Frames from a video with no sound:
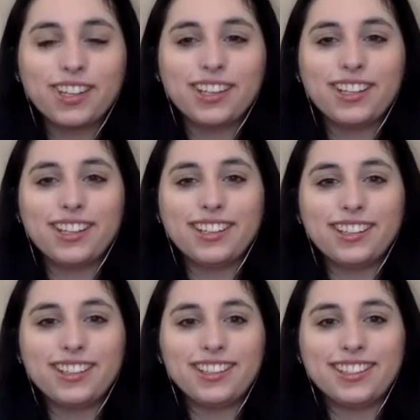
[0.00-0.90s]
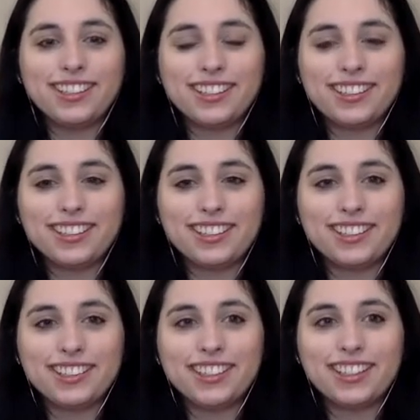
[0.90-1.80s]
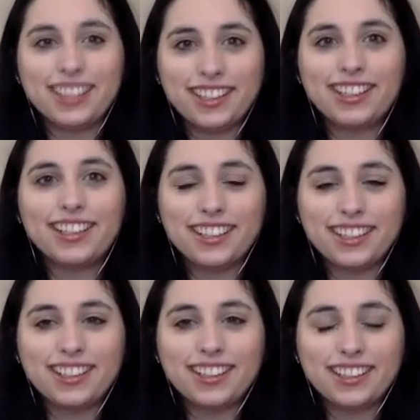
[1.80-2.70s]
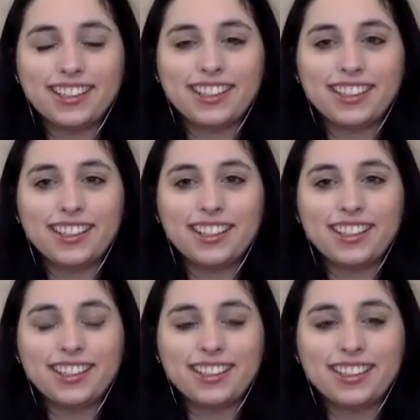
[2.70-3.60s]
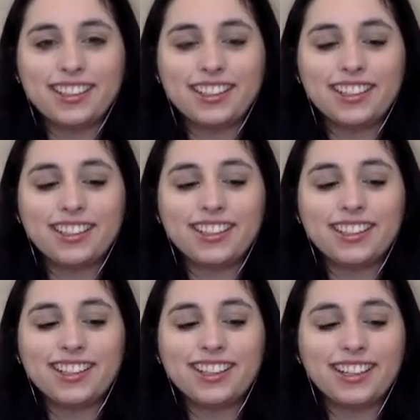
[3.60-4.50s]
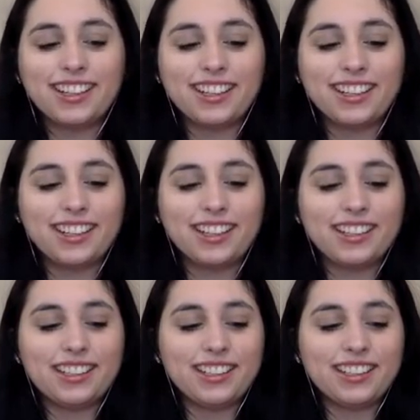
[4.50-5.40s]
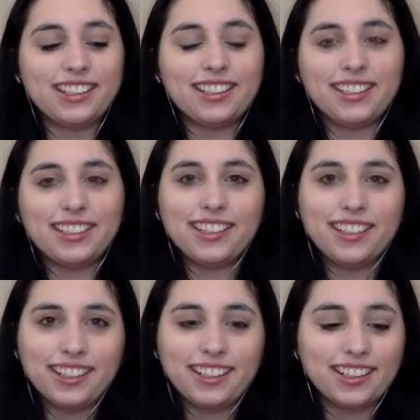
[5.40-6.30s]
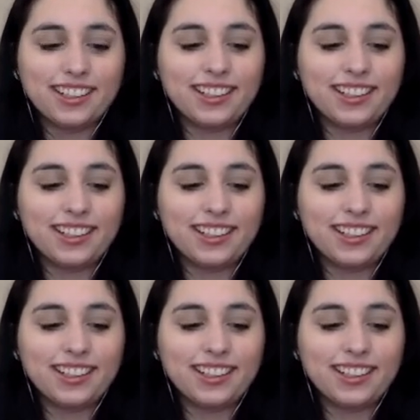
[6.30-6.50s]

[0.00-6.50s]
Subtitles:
No words are spoken by the person on screen.